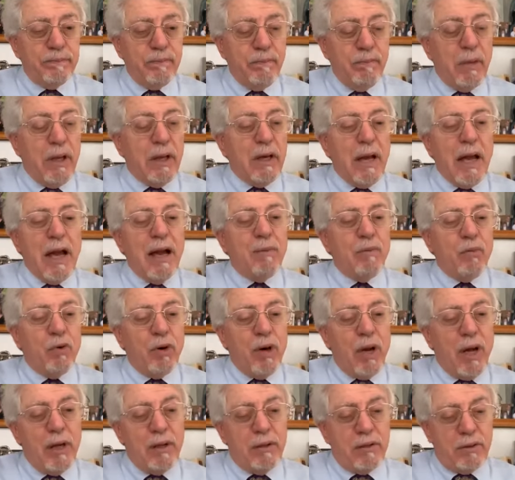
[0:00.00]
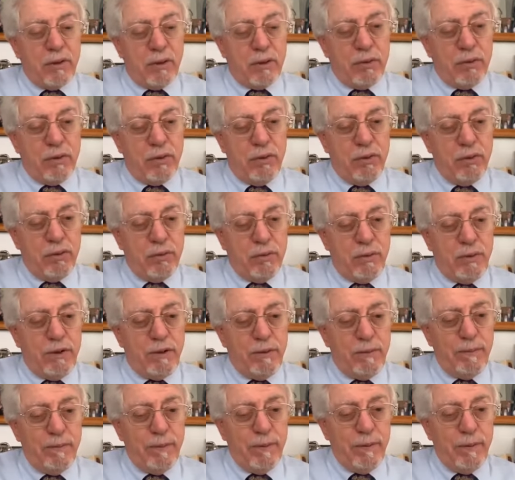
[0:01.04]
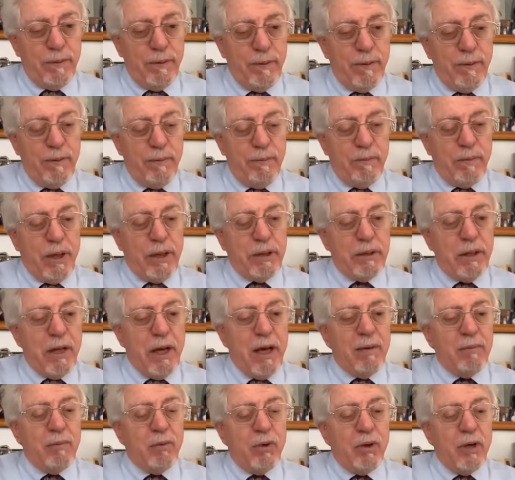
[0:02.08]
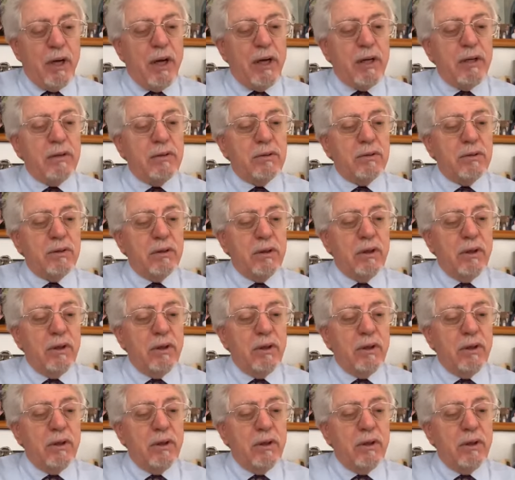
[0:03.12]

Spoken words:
by the Ammonites, excuse me, by the Ammonites,